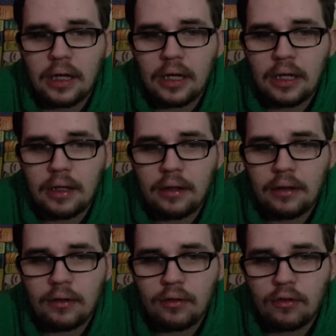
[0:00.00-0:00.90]

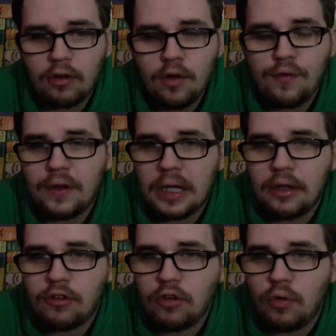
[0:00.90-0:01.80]
and
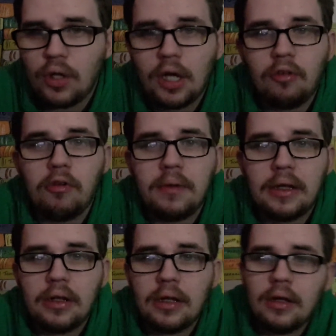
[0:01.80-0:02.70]
hopefully soon I will
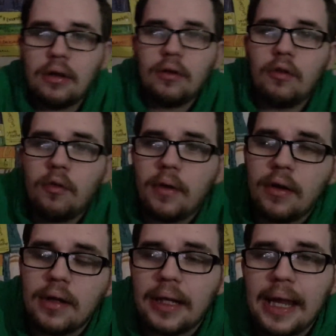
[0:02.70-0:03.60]
be
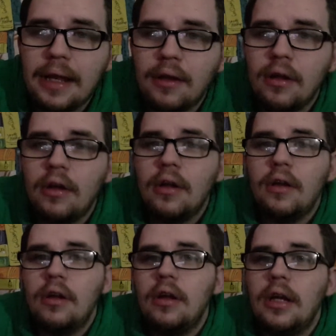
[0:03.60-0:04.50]
uploading again
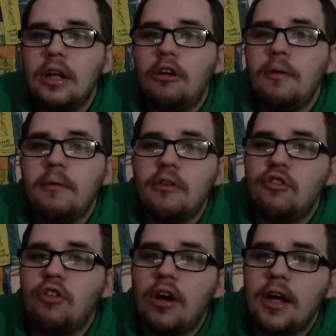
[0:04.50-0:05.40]
in a couple of
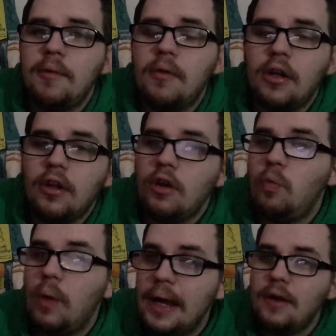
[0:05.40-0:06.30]
months' time. I don't know
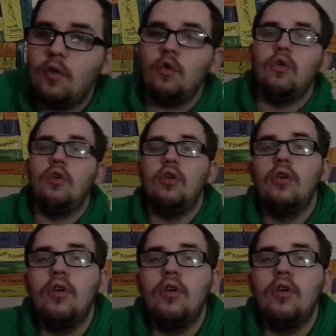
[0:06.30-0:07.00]
when I'll